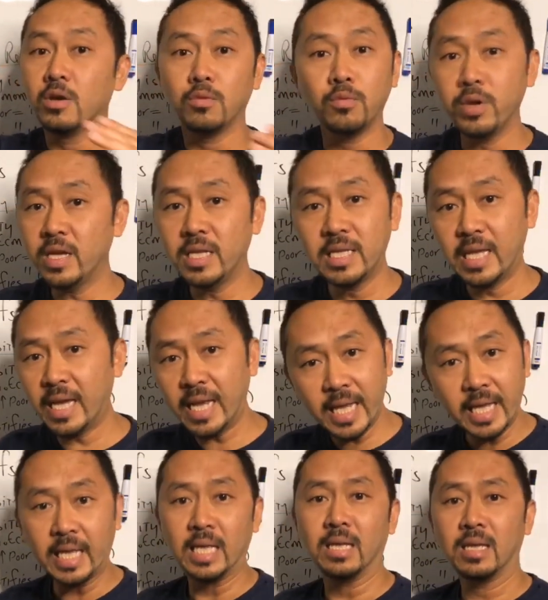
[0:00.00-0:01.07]
We did
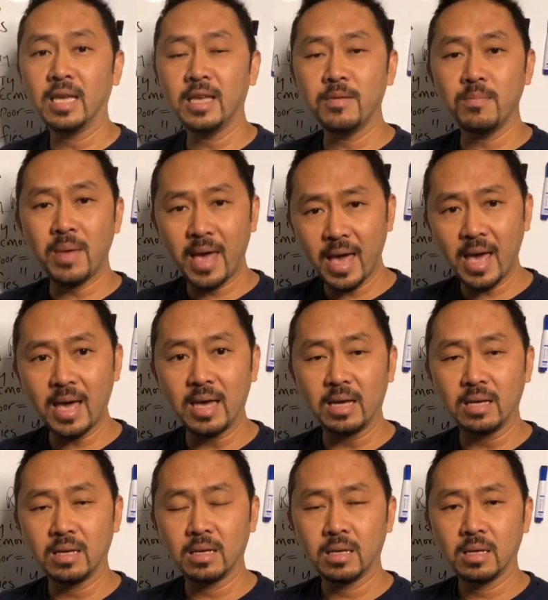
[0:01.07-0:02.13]
it in
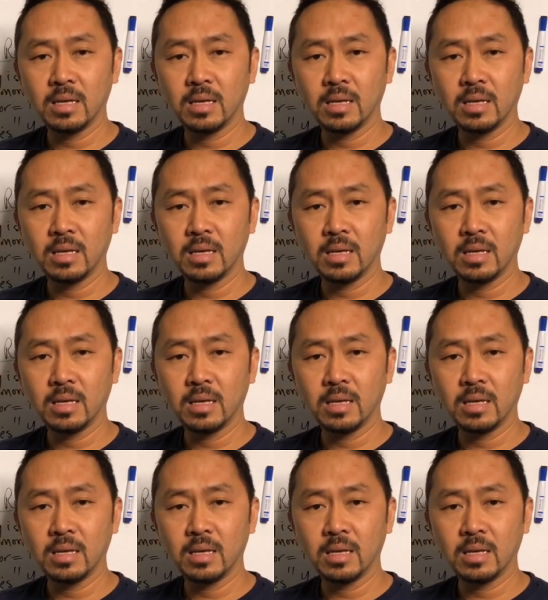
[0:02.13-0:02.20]
May.